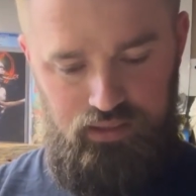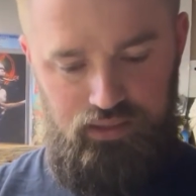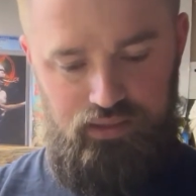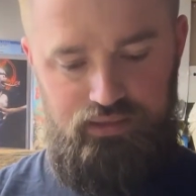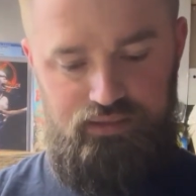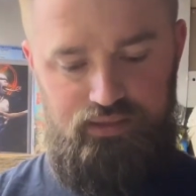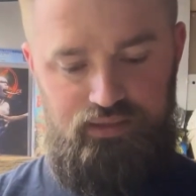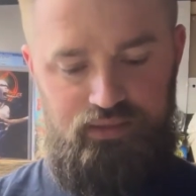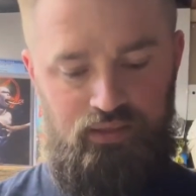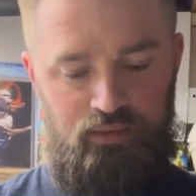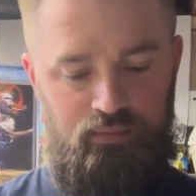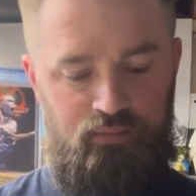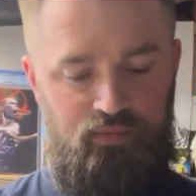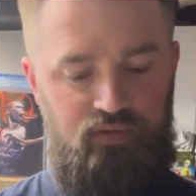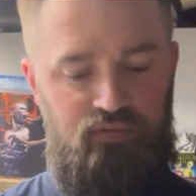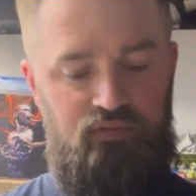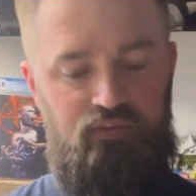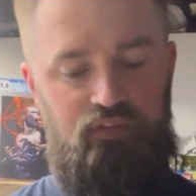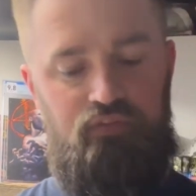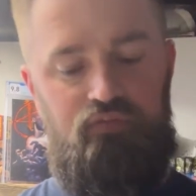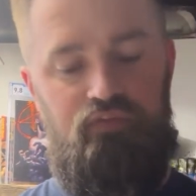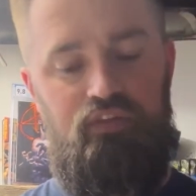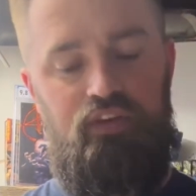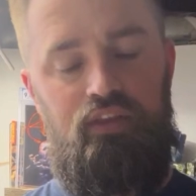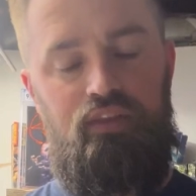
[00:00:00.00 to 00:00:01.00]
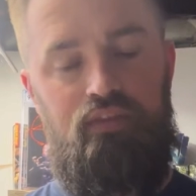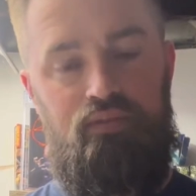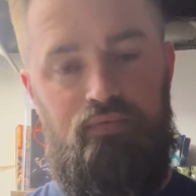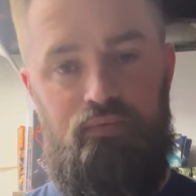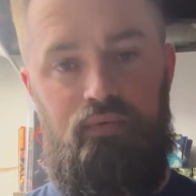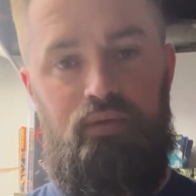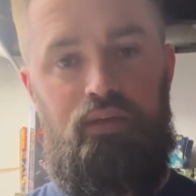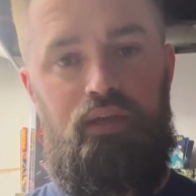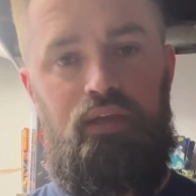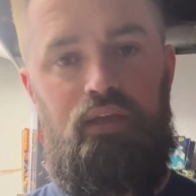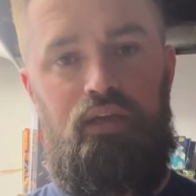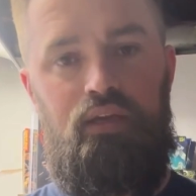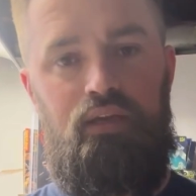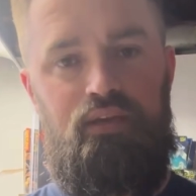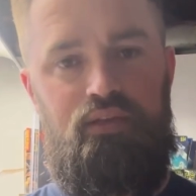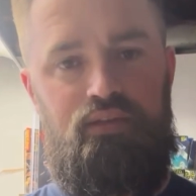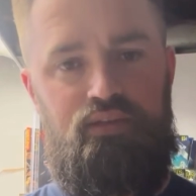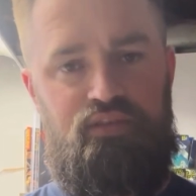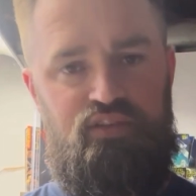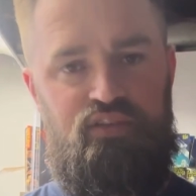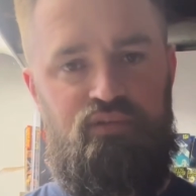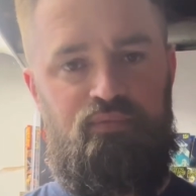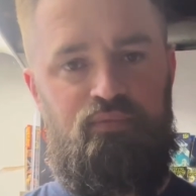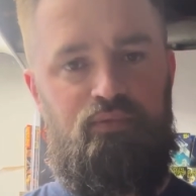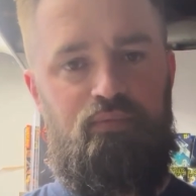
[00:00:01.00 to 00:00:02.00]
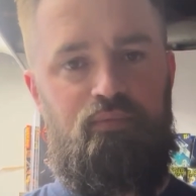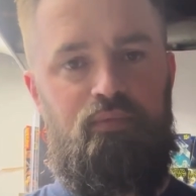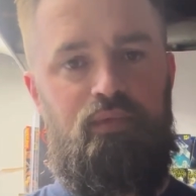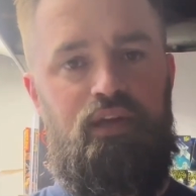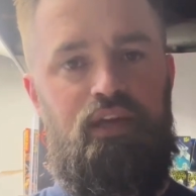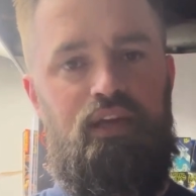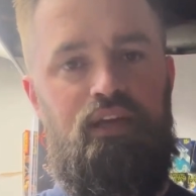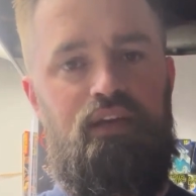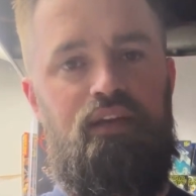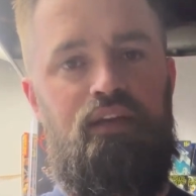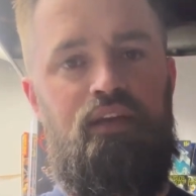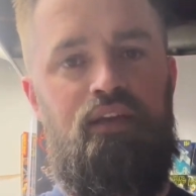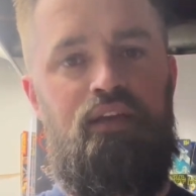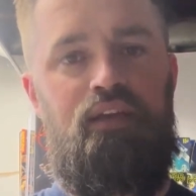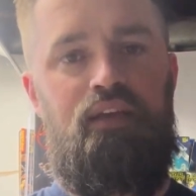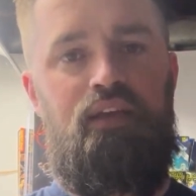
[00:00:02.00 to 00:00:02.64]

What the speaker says: It's number 53, Superman.